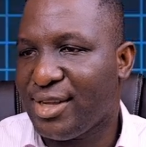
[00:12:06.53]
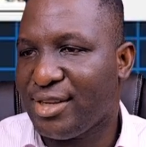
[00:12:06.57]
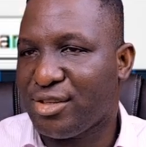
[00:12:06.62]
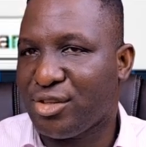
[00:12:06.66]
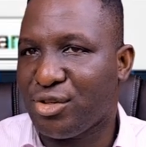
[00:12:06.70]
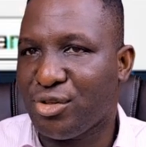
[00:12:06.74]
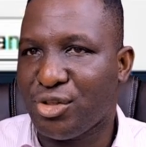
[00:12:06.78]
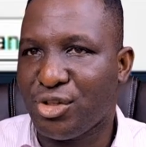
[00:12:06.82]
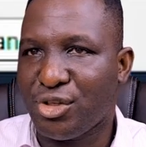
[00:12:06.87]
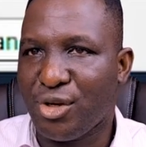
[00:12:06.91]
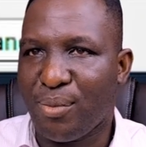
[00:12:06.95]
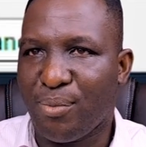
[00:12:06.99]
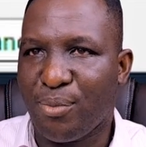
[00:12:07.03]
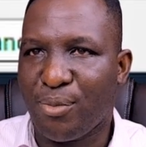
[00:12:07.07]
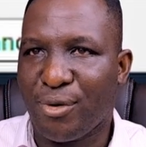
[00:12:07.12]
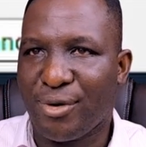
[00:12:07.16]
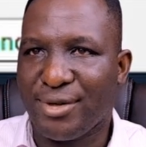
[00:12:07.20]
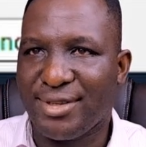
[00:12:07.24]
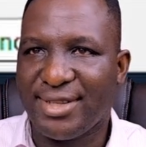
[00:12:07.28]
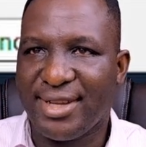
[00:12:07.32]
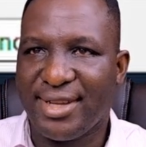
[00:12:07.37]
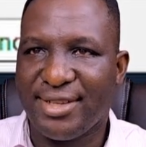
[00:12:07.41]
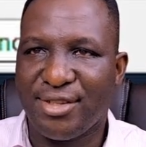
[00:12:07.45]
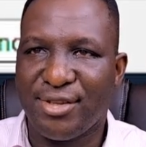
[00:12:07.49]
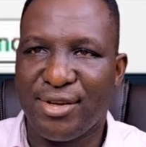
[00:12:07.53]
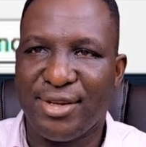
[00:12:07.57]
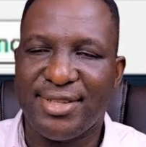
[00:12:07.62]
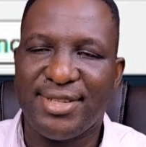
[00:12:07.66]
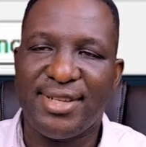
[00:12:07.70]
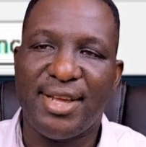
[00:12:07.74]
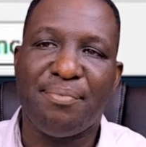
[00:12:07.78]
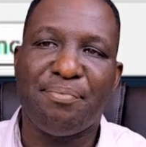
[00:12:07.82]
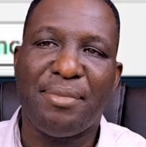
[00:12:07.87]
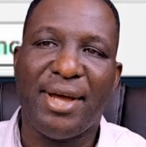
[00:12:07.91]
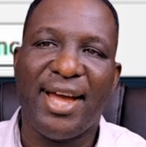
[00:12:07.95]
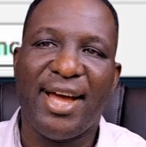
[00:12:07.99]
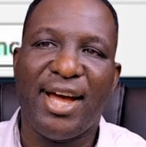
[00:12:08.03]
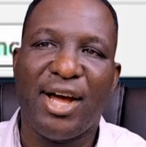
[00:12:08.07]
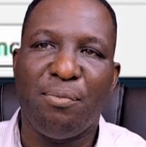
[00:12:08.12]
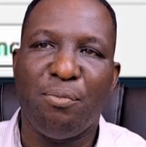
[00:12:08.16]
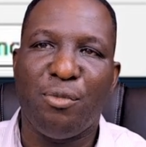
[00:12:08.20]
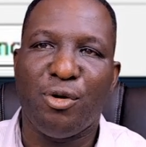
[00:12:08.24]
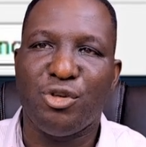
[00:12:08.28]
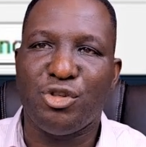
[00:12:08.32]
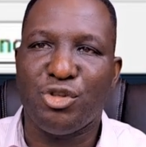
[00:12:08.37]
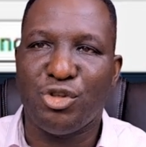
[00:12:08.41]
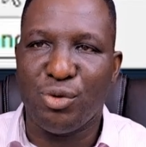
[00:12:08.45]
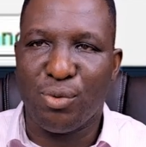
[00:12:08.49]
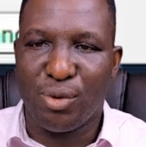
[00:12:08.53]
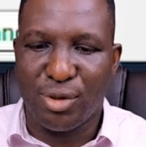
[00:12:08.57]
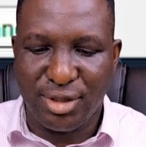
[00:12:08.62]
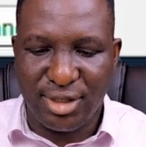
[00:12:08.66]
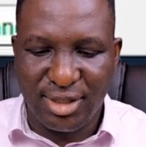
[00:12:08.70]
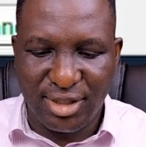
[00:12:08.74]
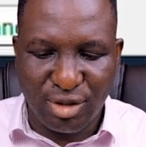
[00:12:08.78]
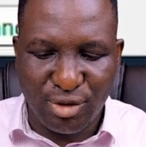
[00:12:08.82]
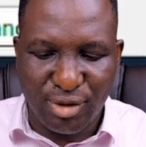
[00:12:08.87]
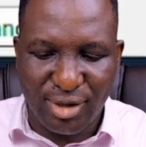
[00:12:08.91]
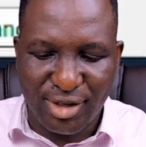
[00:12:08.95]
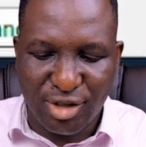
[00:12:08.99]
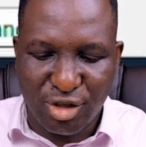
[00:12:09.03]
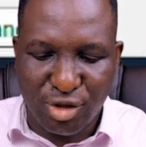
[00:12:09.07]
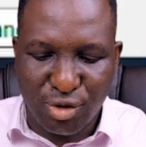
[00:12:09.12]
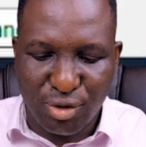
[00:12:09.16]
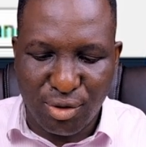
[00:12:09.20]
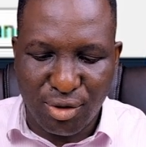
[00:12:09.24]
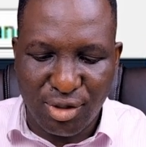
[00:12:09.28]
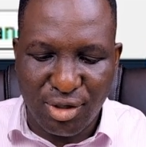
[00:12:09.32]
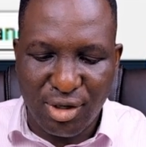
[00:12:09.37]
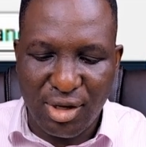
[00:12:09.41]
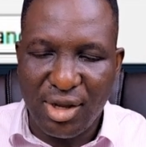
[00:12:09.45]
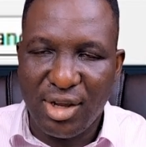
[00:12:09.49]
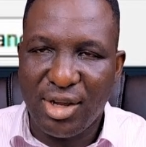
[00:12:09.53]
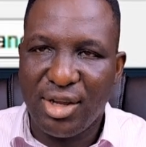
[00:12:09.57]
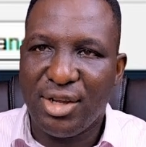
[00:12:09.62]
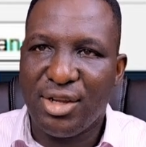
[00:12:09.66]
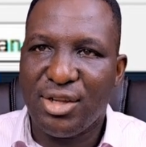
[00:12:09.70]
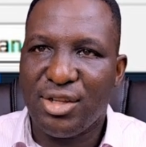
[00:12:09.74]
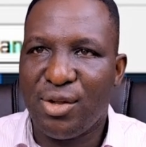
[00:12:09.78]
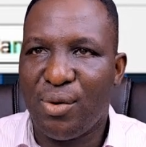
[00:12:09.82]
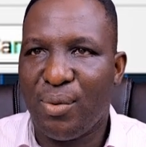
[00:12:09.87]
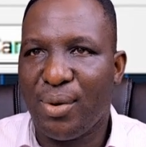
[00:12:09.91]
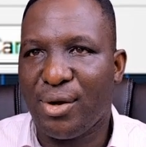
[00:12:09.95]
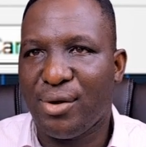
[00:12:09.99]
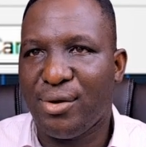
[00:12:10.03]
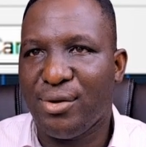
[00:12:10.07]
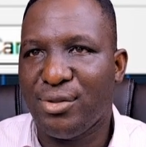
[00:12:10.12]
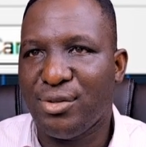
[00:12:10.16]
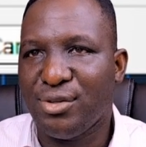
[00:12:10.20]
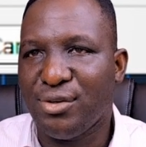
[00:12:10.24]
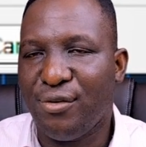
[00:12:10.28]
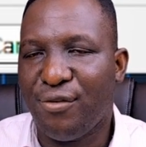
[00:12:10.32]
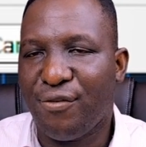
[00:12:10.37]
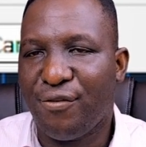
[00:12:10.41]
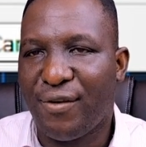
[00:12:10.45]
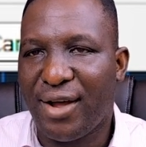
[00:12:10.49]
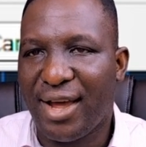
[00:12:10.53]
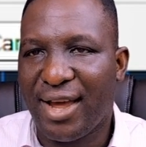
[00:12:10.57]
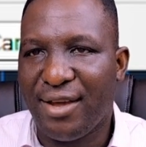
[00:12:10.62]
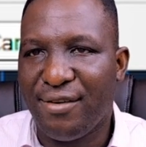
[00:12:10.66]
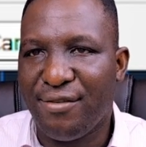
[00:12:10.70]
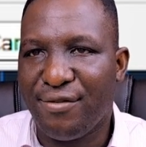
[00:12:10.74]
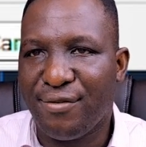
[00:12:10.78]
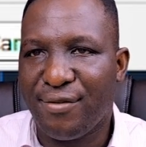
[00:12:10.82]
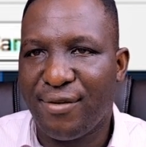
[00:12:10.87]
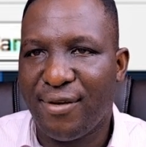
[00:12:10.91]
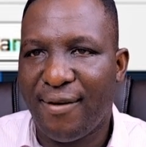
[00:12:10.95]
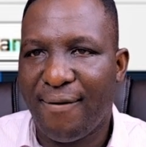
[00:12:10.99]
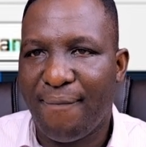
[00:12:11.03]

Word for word: the extrusion process, so it said by how much do you want it to extrude. So we could do five,